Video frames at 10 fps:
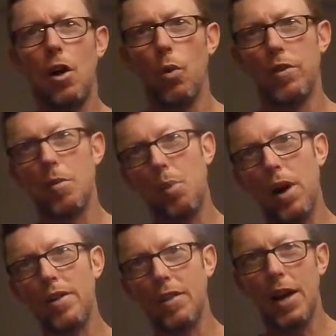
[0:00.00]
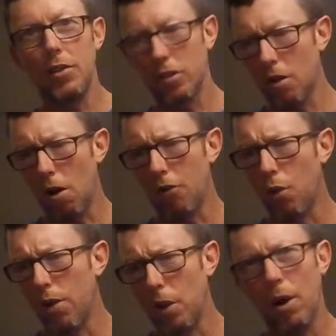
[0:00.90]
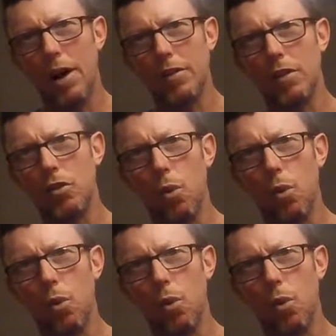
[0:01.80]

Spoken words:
was the price they had this car for. They were asking